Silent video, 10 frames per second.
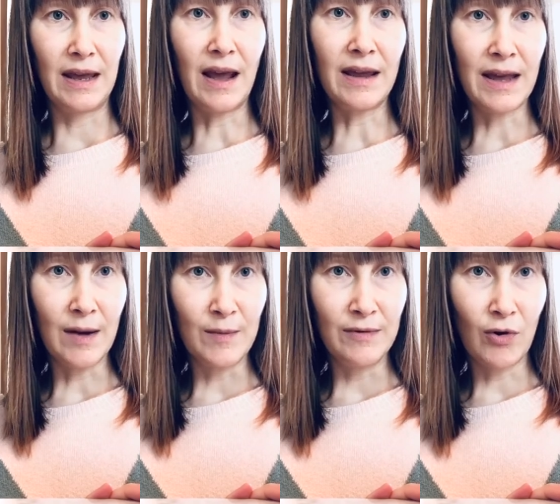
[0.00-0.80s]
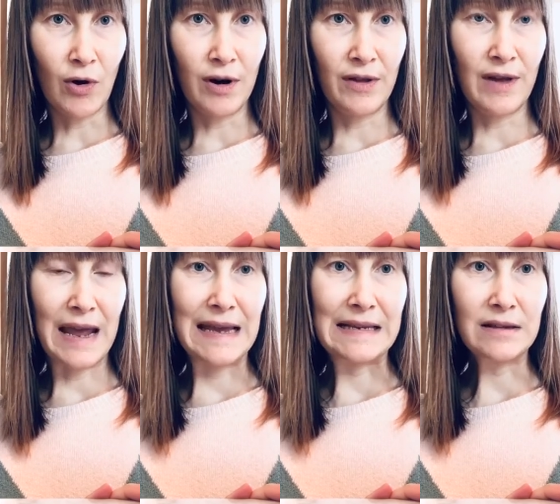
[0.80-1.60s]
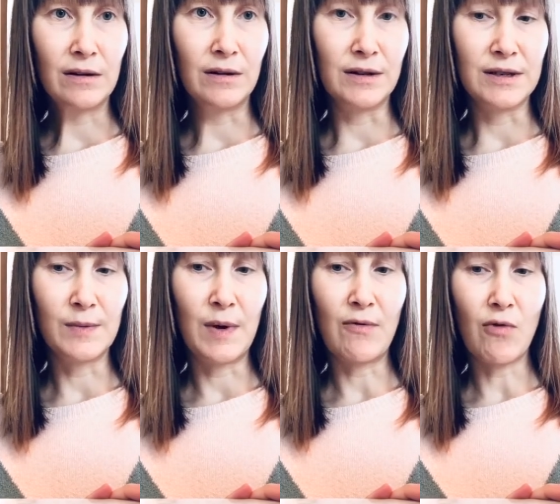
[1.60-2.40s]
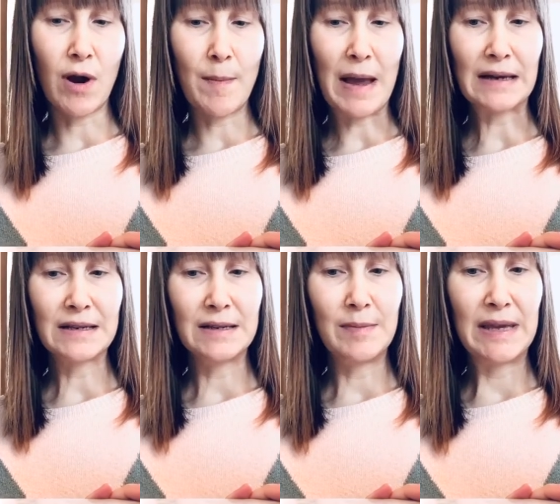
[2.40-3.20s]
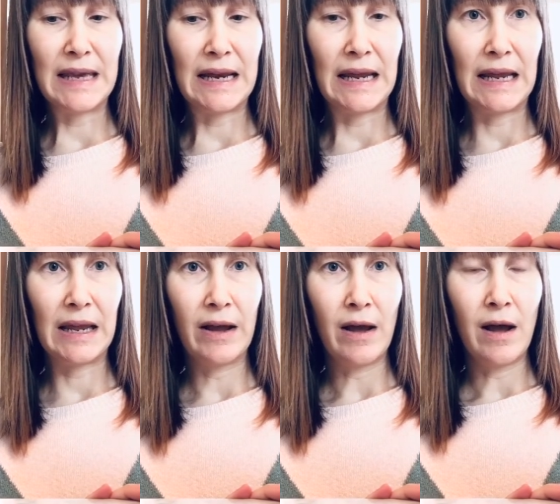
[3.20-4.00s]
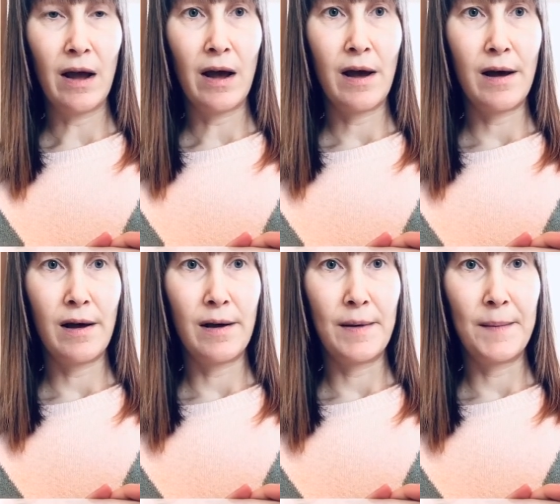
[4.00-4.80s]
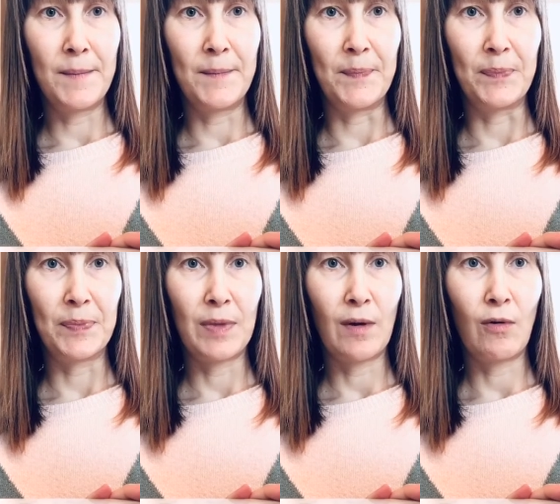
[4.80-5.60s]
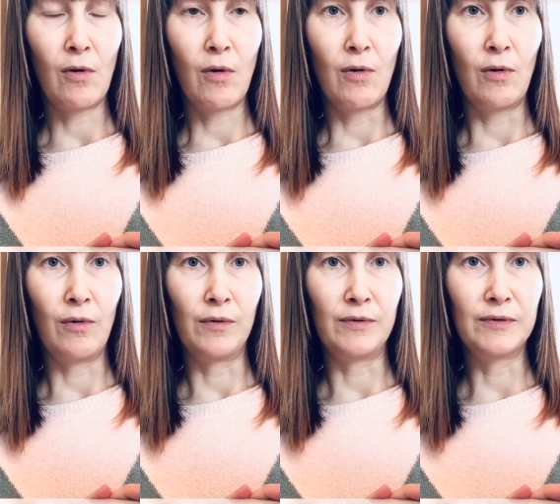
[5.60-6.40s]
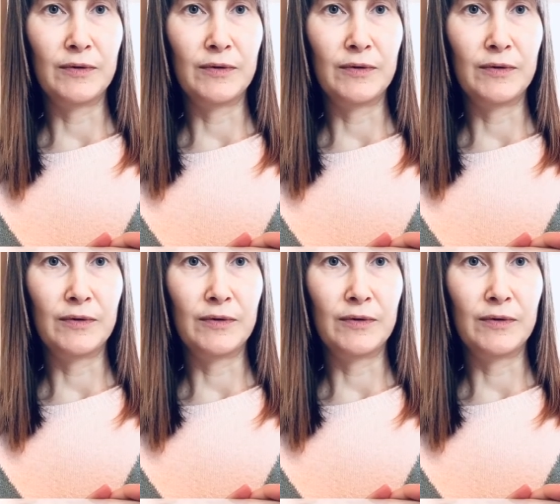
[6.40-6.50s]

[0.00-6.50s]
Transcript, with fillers: Yet again, we've got another ace card, so we're right back to the beginning um, of,